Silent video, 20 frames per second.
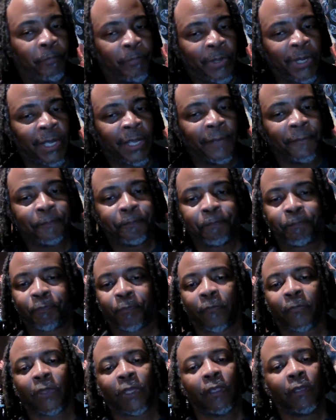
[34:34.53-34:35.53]
But
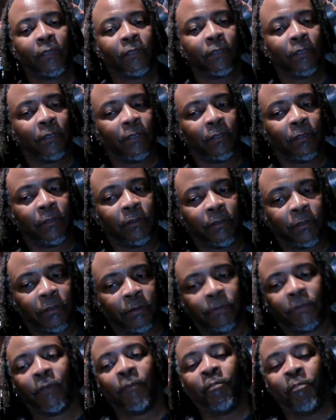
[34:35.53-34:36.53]

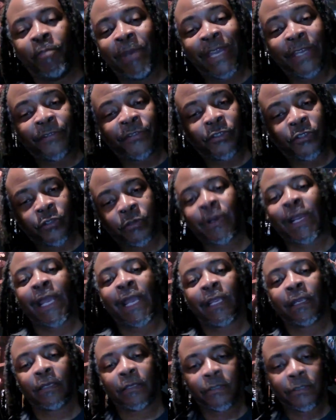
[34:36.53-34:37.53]
the best
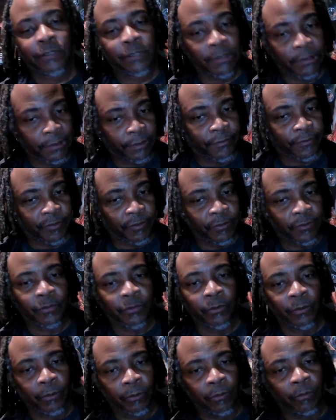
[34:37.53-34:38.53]
track to listen
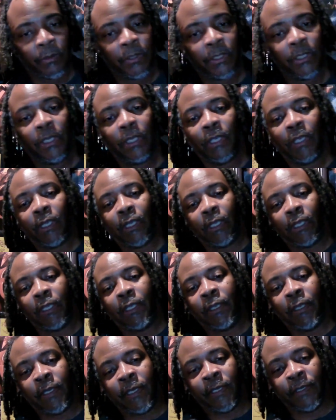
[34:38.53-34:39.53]
to
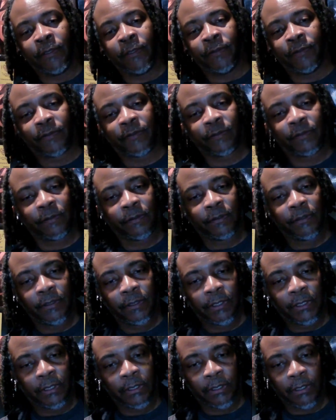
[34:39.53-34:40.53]
is
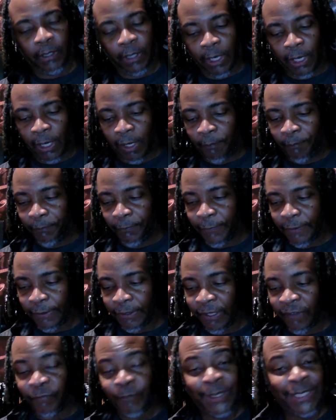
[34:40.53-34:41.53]

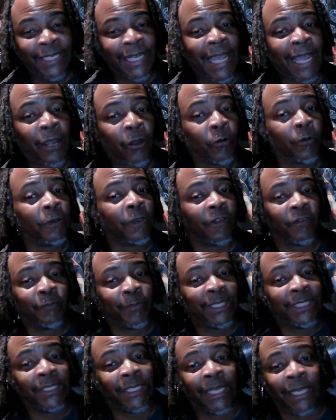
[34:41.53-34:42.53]
Love Me Now or Love
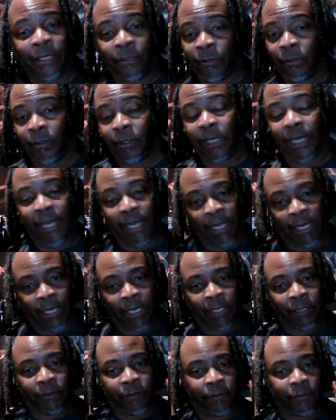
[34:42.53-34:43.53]
Me Later.
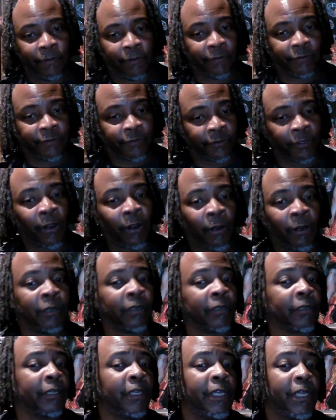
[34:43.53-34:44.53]
And the
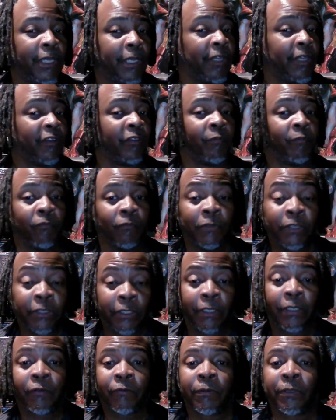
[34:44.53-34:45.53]
song is
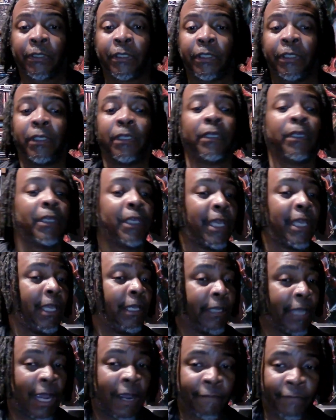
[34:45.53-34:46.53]
literally
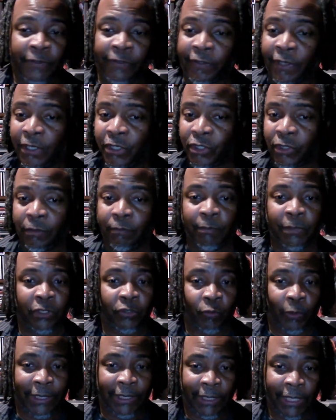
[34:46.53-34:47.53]
a conversation
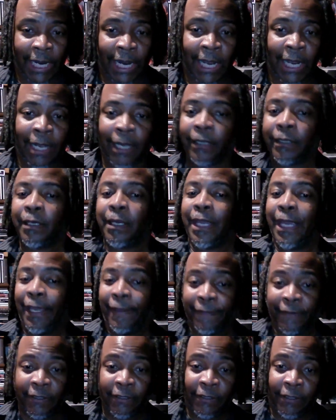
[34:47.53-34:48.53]
between God
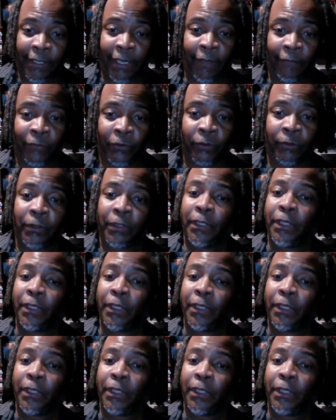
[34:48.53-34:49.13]
and the devil.